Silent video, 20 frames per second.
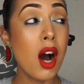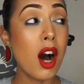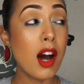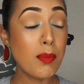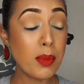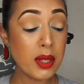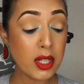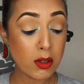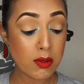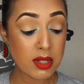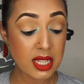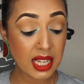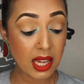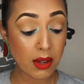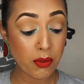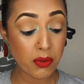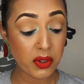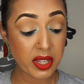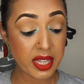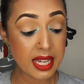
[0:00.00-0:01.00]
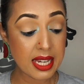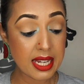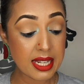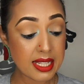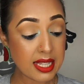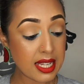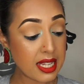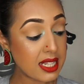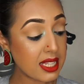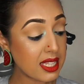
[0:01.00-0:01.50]
I've been using it for
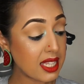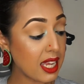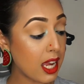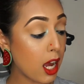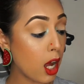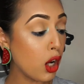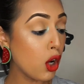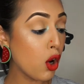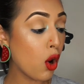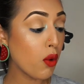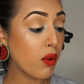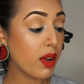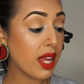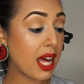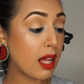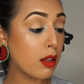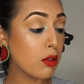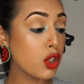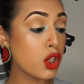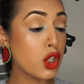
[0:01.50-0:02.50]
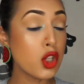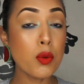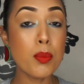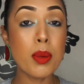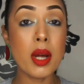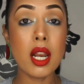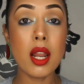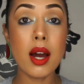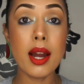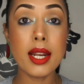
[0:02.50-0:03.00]
years, is the L'Oreal
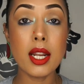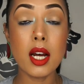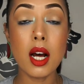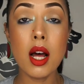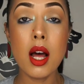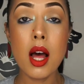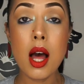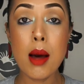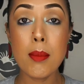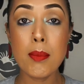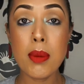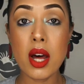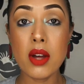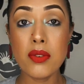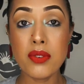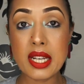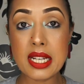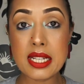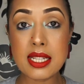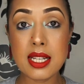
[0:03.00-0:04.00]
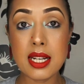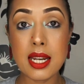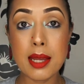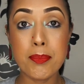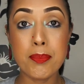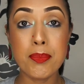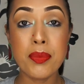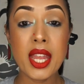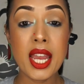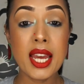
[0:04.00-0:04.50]
Superliner Perfect
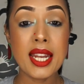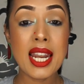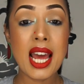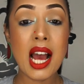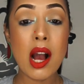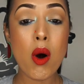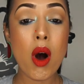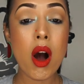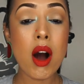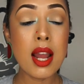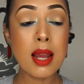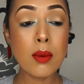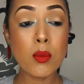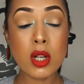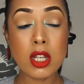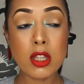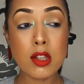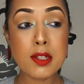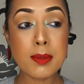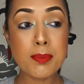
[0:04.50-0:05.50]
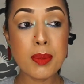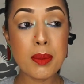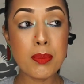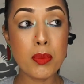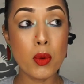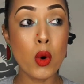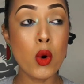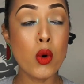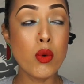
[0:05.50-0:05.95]
Slim. Now, I am one of those people